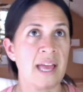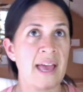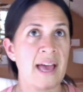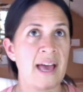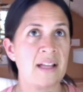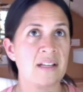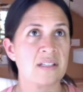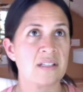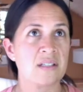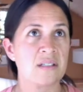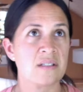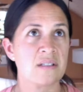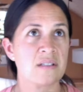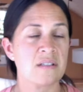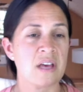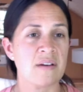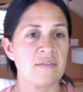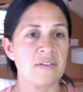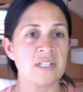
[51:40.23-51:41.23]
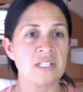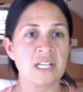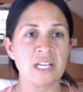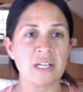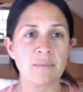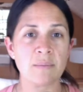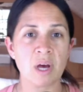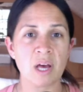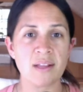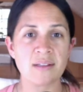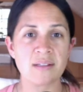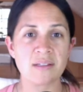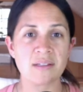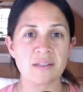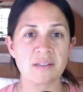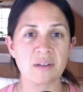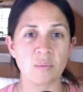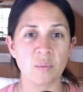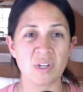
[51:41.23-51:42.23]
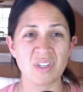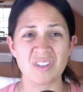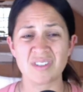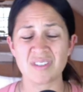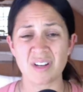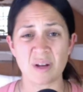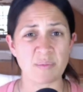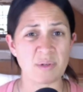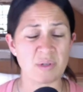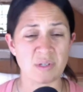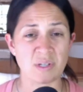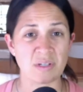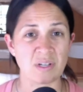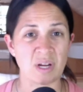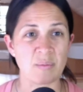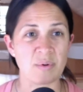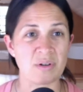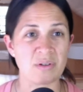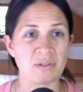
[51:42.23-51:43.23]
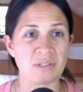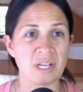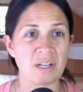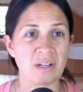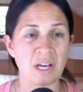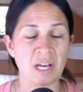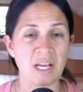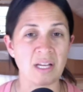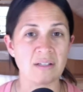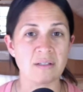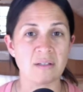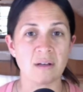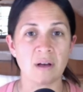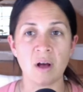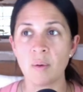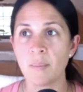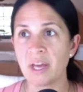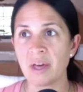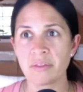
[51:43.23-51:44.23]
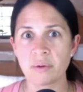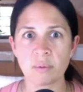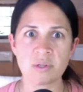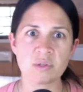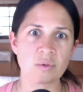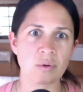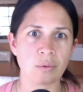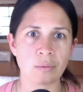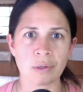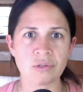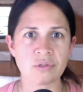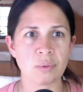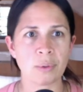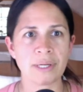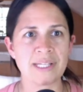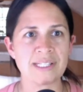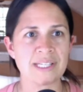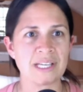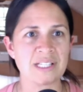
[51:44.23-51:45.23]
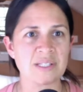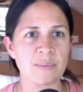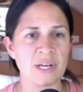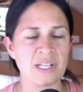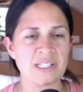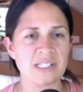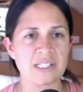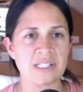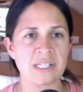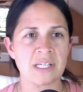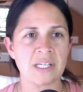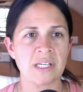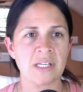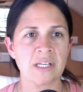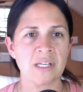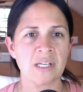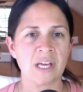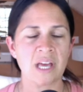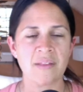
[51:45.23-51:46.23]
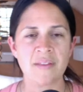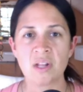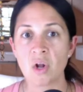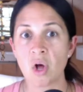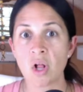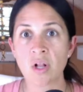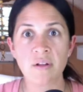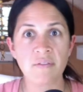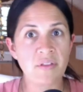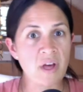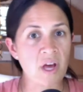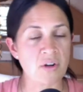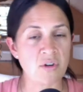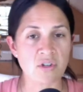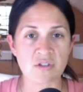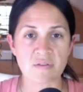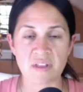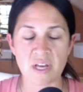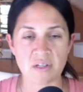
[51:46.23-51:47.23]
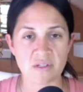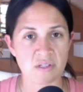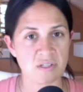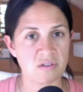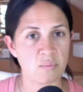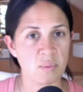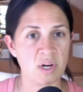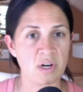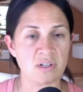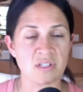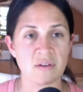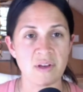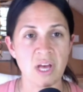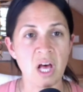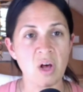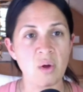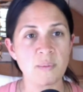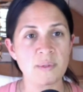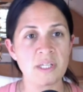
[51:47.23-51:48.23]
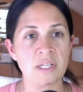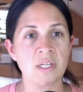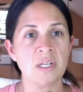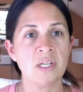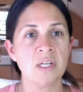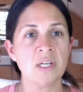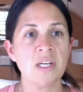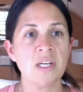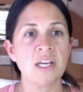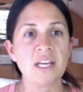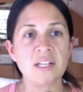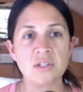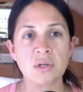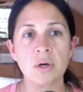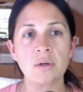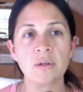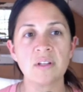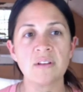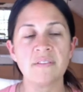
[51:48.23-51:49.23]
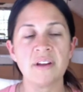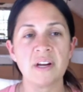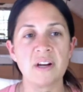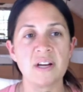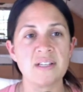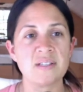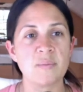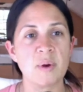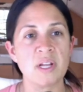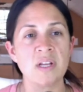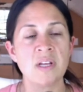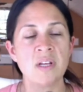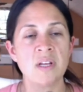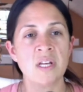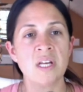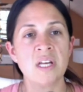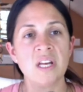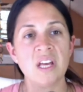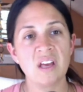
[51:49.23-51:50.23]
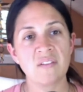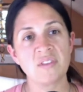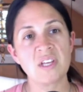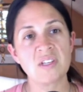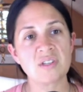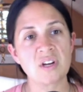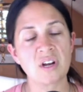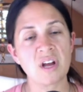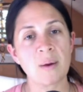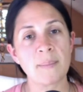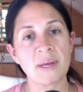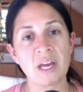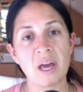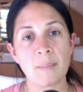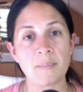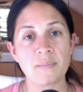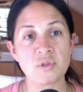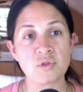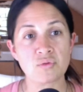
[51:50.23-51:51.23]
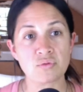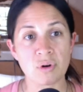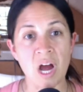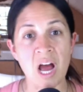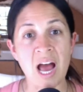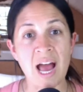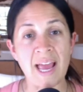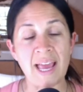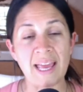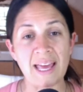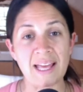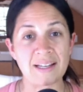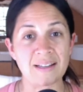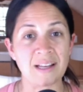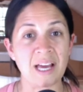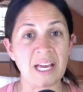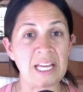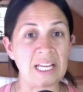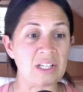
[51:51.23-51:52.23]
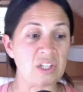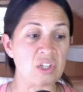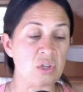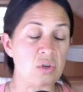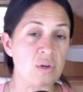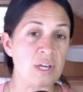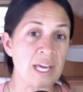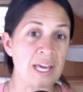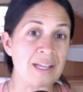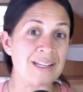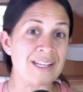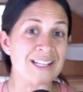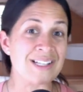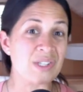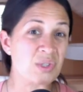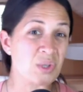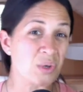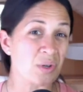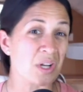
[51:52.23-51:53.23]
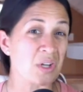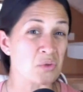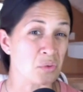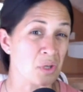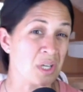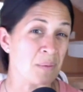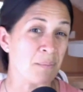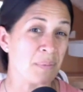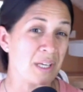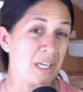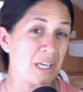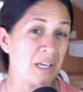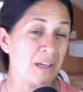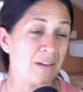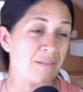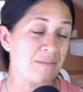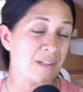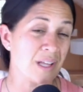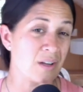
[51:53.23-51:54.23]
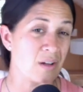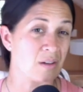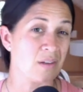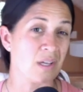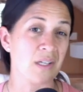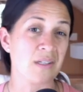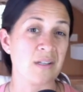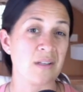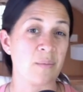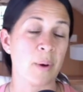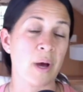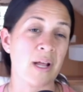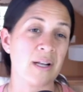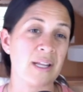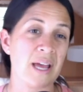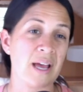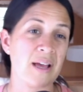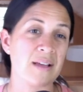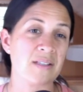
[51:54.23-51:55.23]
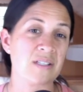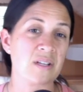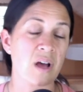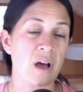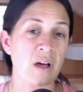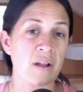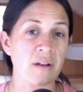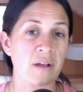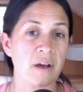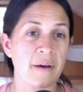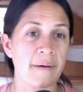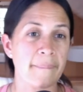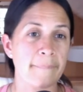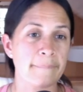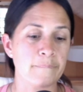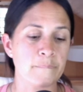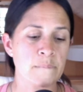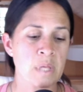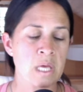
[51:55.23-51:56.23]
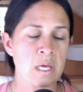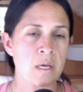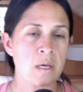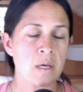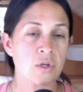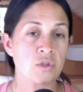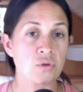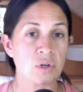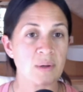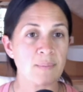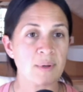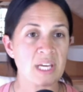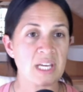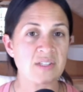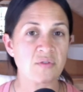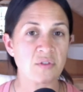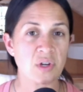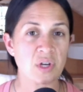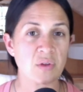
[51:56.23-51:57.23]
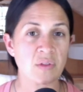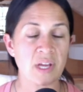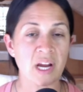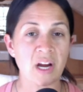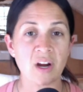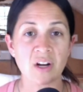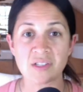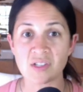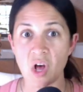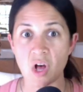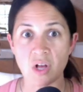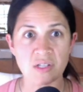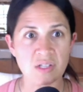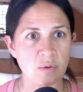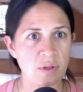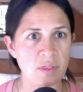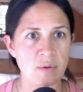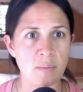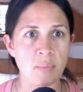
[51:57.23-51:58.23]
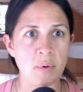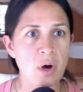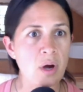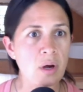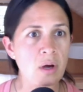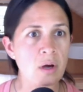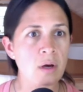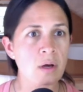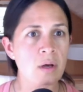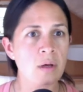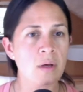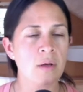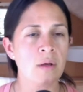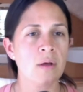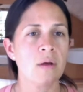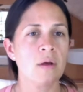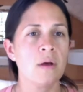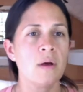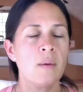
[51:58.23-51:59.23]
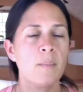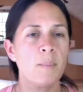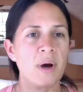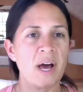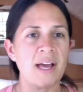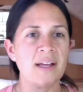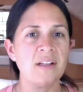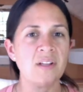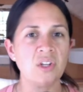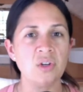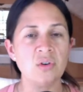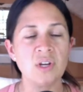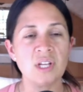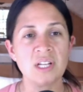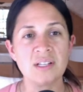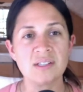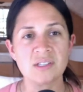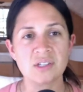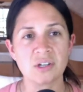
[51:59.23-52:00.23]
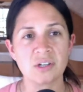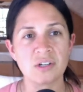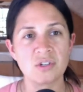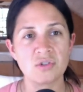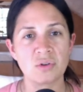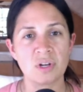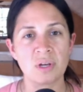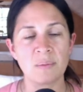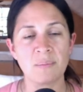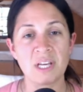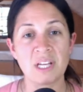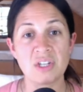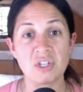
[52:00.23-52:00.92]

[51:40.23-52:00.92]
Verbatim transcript: at 17 months, and we just stopped using diapers at night. All my other ones were around 26 months. And then all of the hundreds of thousands of parents I've helped, it totally varies. But if they start coming up dry at night, you can insert a dream pee, and I'll link to the podcast on um, dream pees for you there. It's also in the book but you can insert a dream